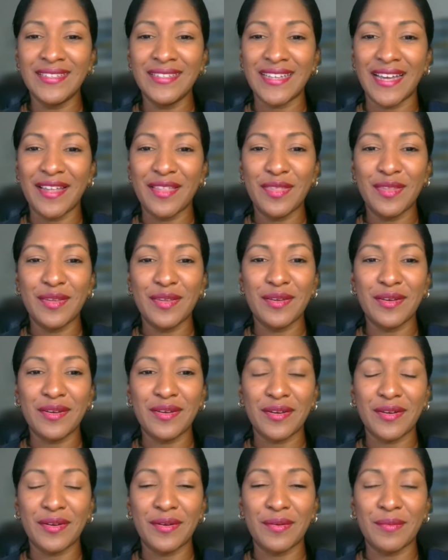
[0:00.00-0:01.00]
I think
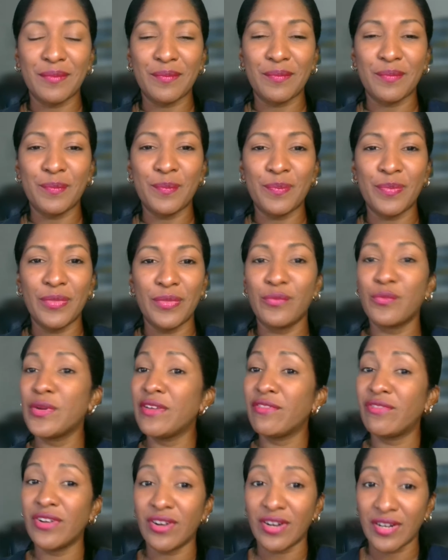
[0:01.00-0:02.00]

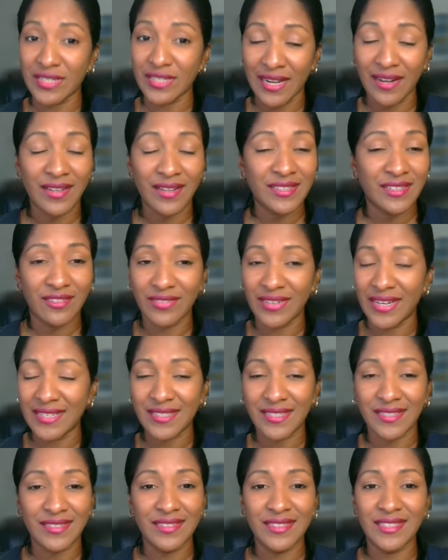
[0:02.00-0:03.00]
we've learned a lot of
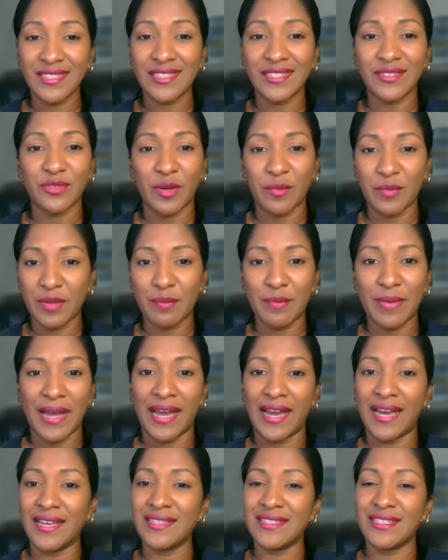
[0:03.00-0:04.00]
lessons from the
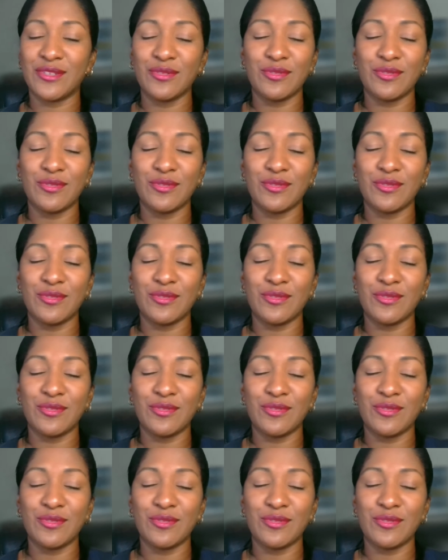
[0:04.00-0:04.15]
past,